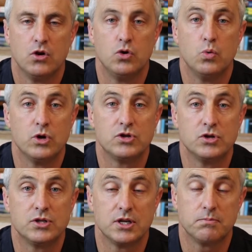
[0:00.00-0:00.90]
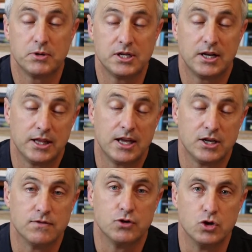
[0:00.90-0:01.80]
who were to sit, particularly the
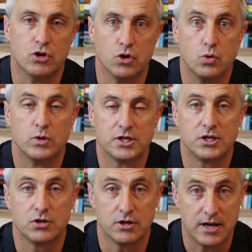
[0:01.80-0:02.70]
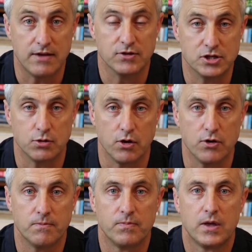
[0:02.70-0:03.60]
kings of Judah, who were to sit on David's
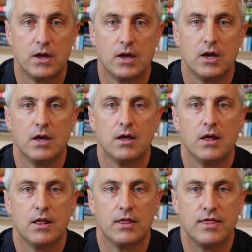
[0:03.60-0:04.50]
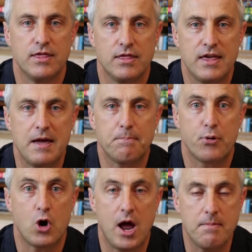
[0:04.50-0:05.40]
throne, their
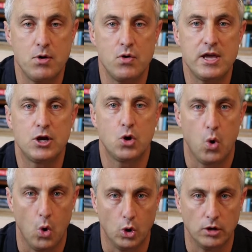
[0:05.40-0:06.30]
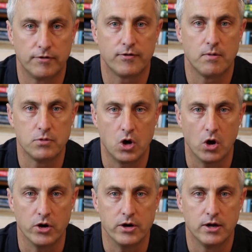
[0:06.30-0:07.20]
primary call from
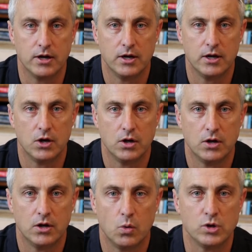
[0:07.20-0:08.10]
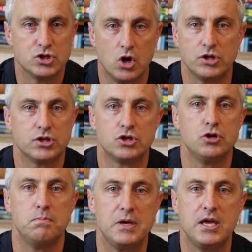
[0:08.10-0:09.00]
God was not
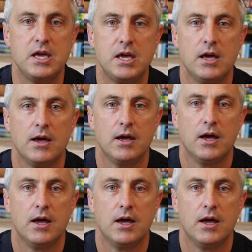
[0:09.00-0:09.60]
to be